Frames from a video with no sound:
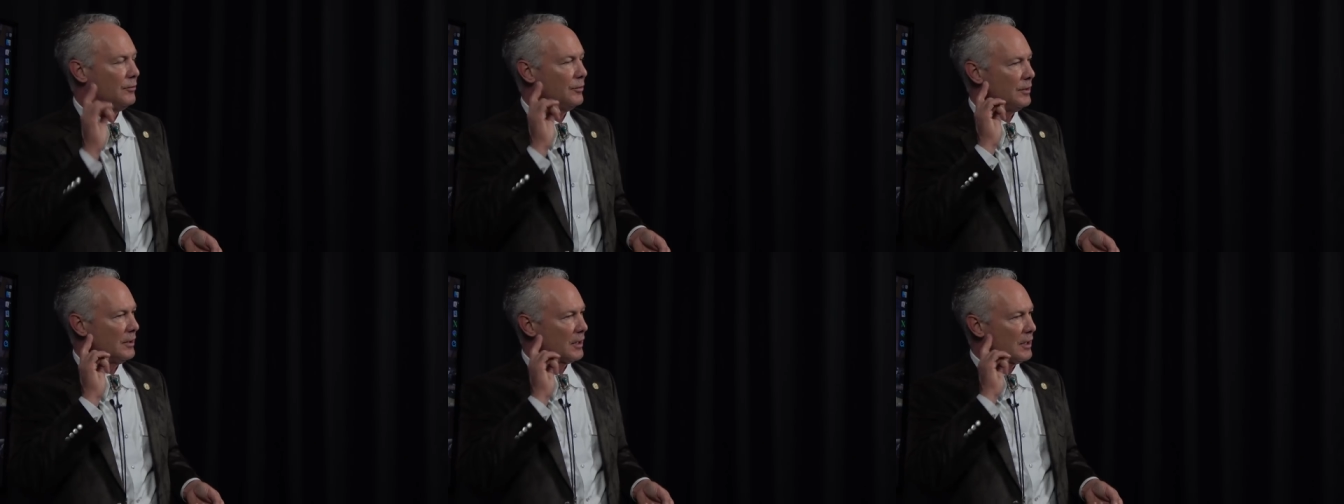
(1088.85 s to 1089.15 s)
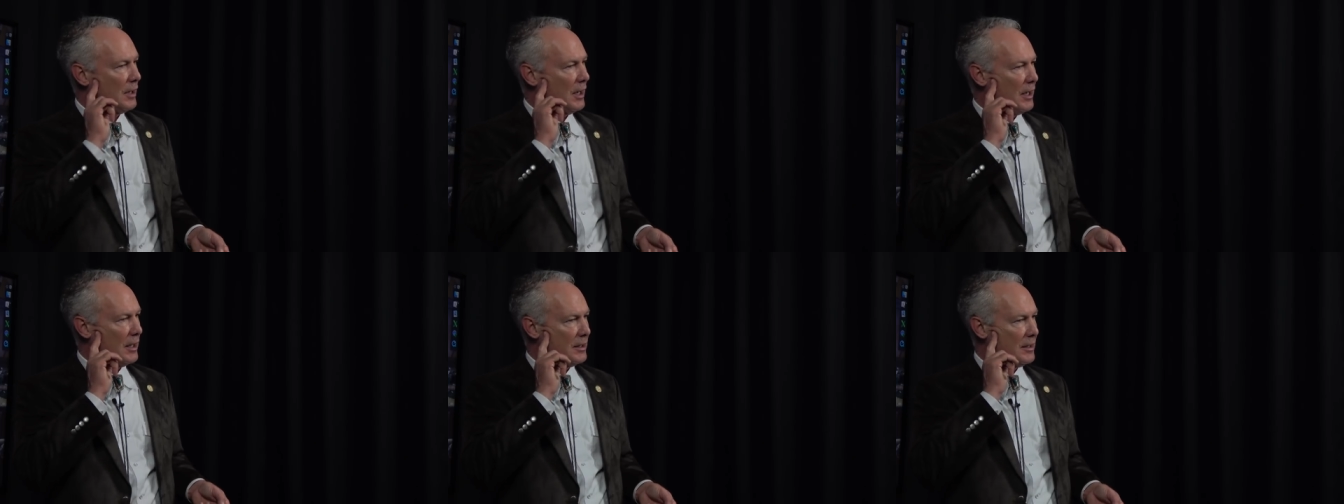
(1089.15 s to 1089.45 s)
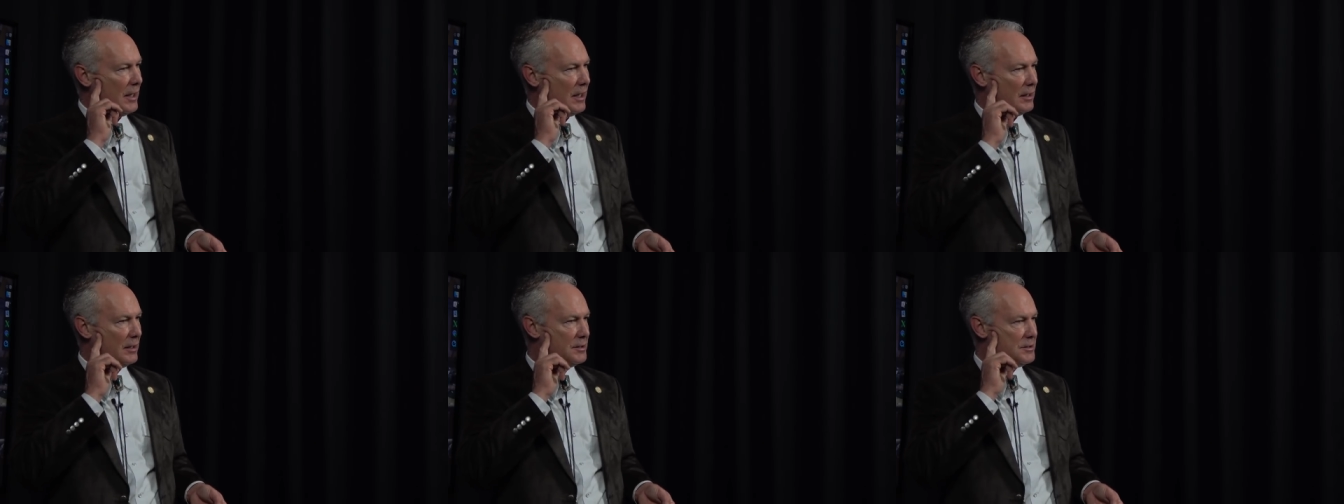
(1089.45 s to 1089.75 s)
when the
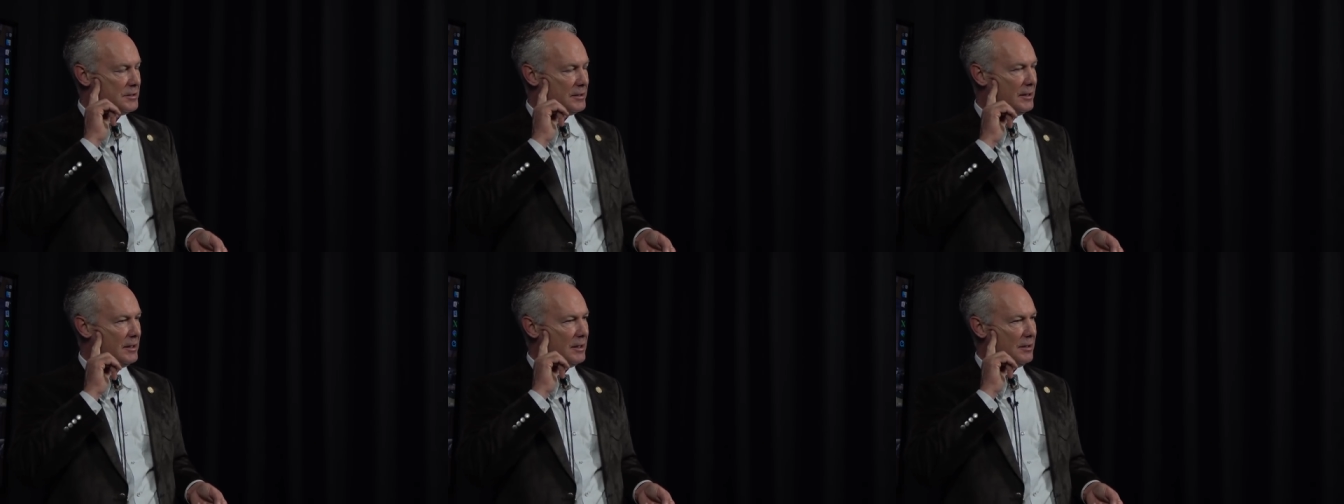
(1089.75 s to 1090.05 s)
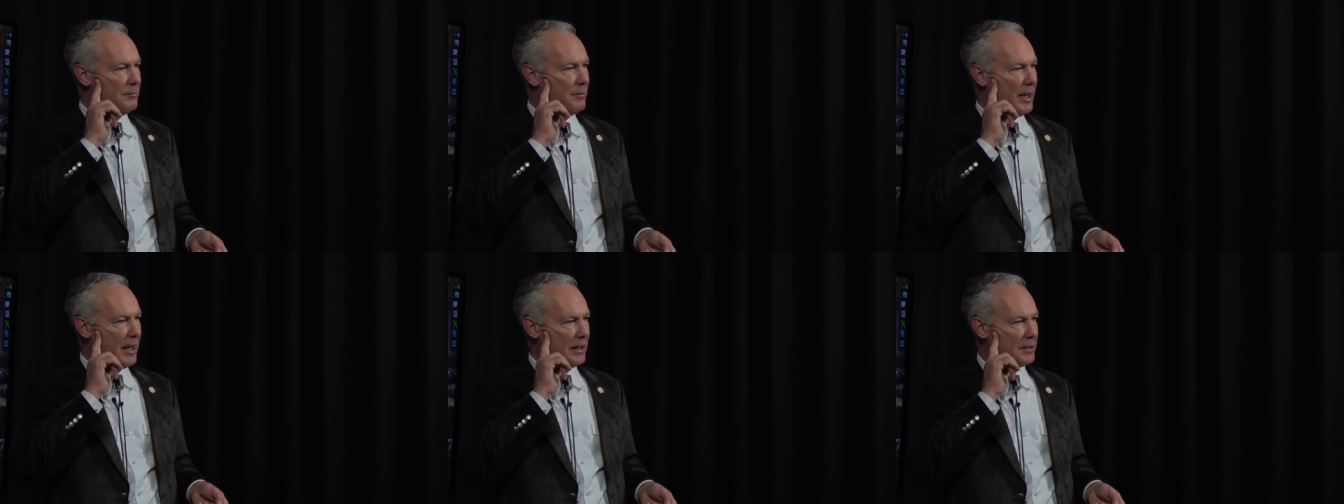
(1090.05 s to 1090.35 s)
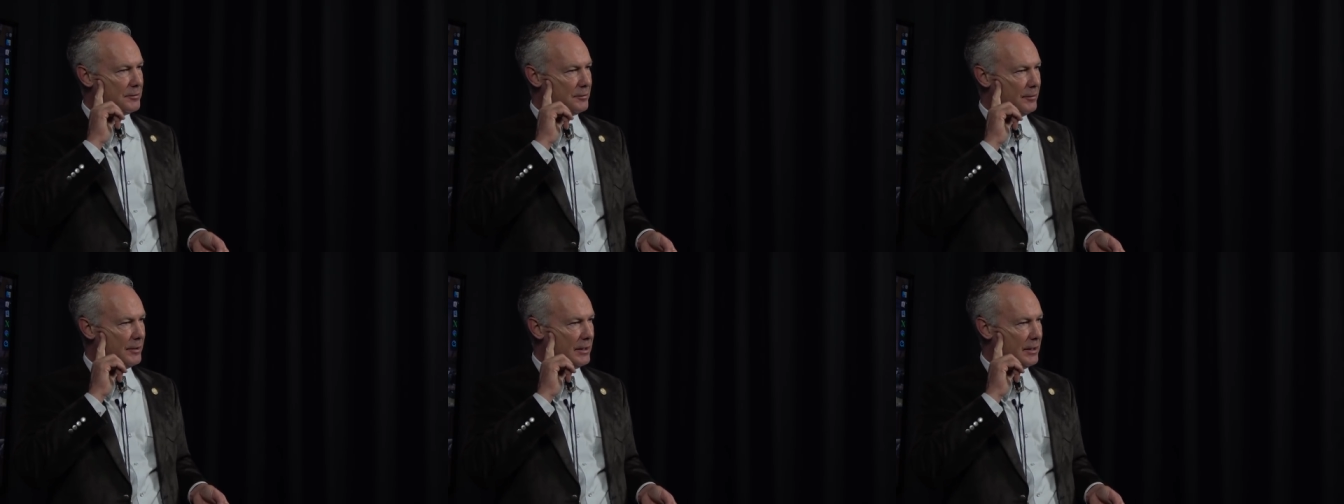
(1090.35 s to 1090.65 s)
condyle is seated
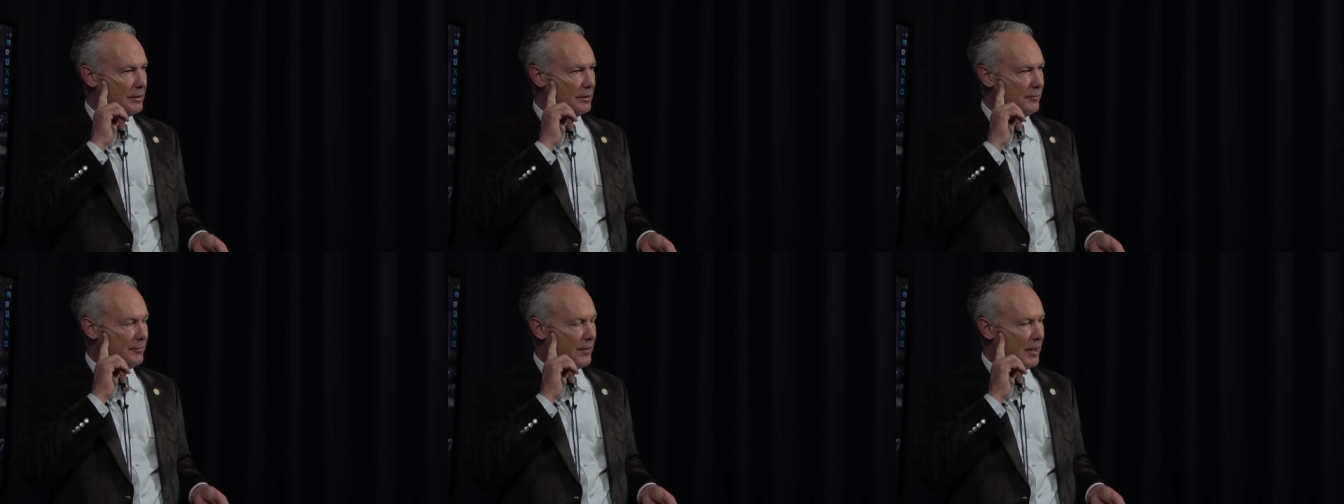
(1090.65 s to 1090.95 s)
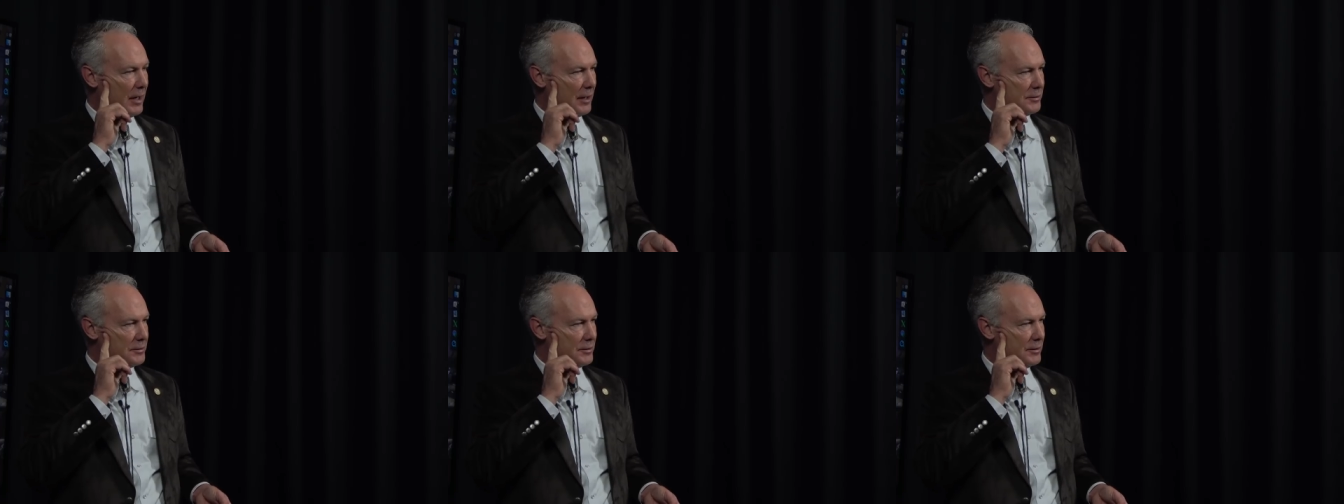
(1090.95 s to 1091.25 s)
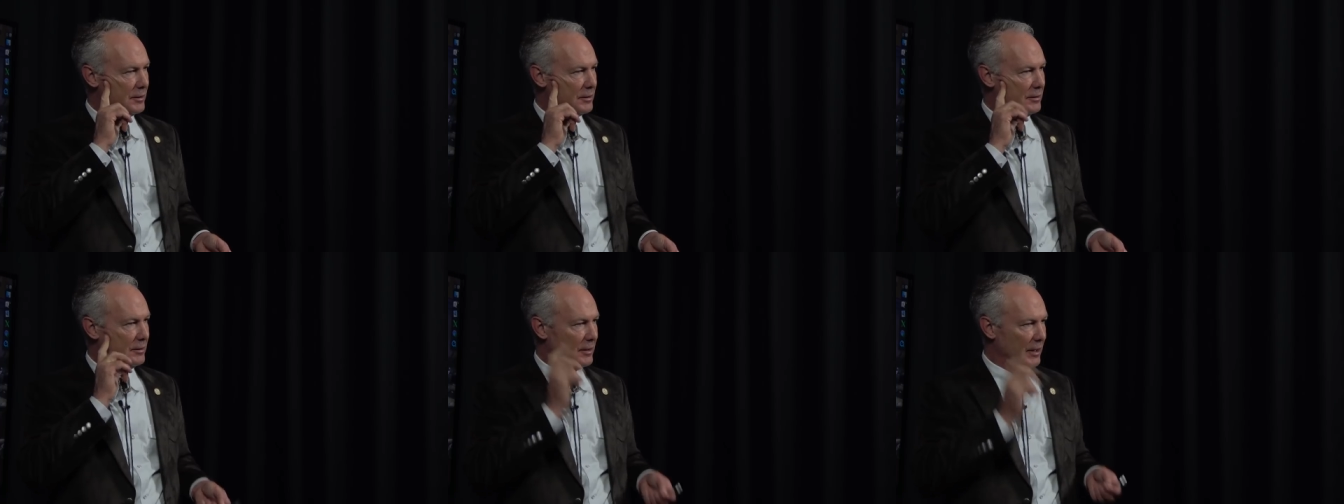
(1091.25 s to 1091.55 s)
maximally in the
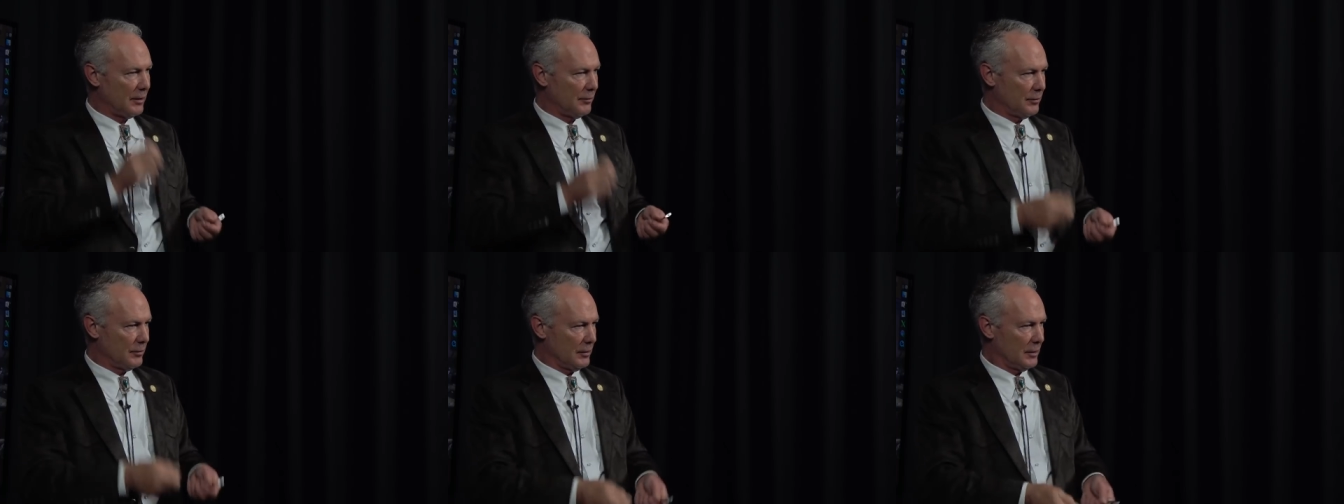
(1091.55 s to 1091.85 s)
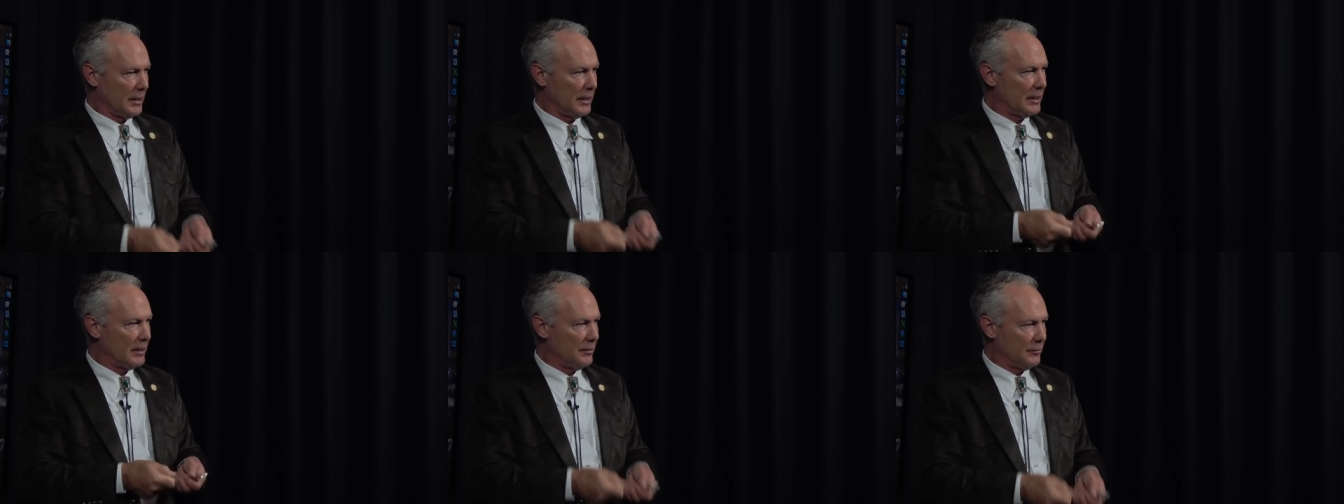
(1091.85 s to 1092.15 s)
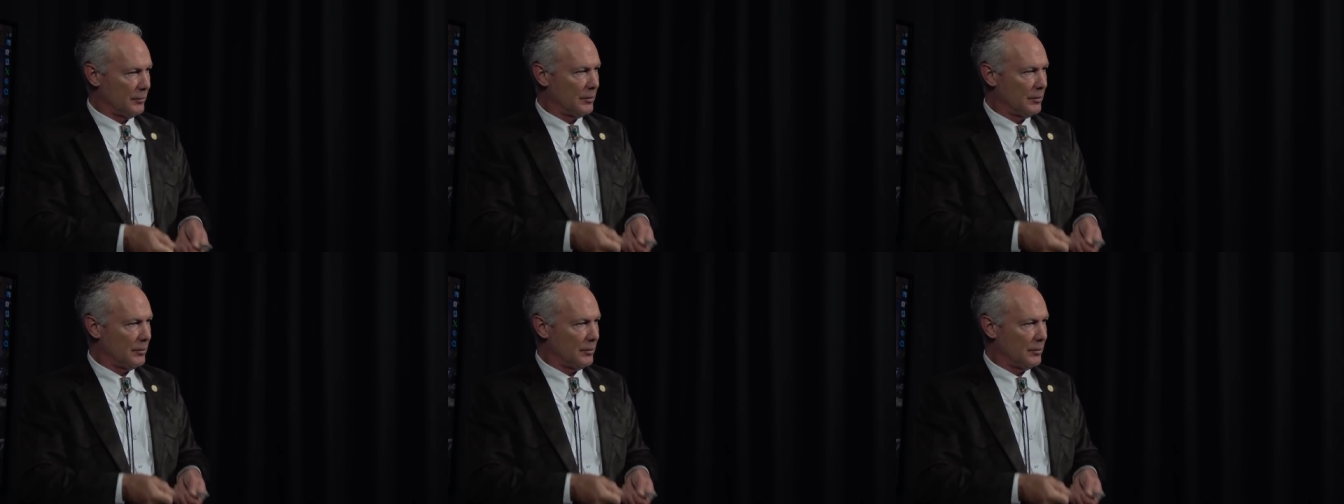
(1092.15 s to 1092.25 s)
fossa. That will let it